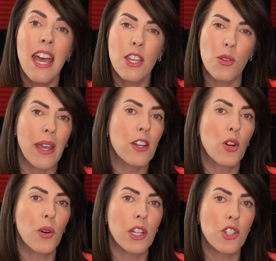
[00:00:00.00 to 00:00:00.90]
So I
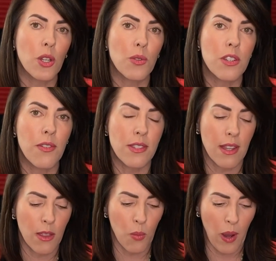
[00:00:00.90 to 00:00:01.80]
encourage you to
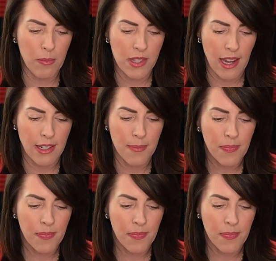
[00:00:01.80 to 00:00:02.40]
visit the website.